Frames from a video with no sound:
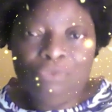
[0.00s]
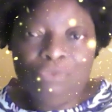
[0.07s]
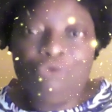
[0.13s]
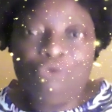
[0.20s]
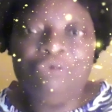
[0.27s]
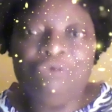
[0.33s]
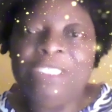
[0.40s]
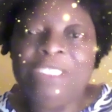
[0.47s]

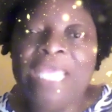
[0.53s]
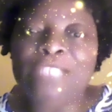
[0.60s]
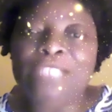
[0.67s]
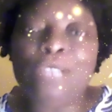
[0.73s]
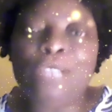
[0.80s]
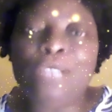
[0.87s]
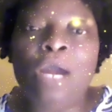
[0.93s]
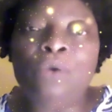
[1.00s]
written
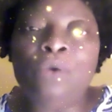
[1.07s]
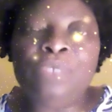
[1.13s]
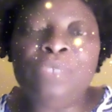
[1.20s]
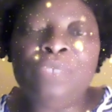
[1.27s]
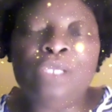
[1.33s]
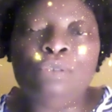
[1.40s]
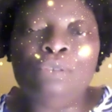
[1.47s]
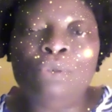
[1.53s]
down
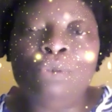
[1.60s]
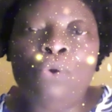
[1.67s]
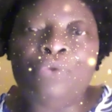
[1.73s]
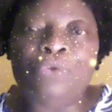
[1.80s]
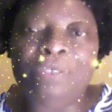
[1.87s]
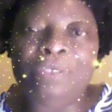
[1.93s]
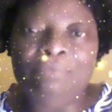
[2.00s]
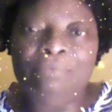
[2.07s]
in
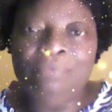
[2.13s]
glory.